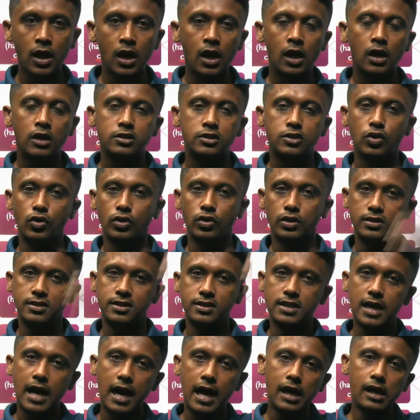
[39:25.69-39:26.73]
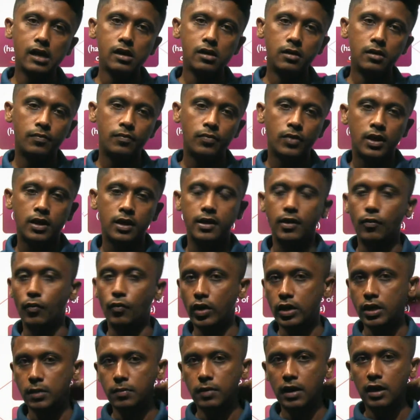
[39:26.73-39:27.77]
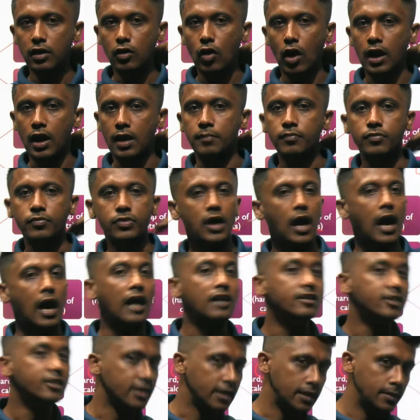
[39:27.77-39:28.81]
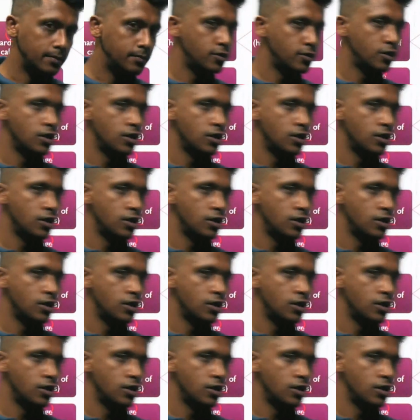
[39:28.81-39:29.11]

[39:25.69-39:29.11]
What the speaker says: So the skull, the vertebral column, and the ribs,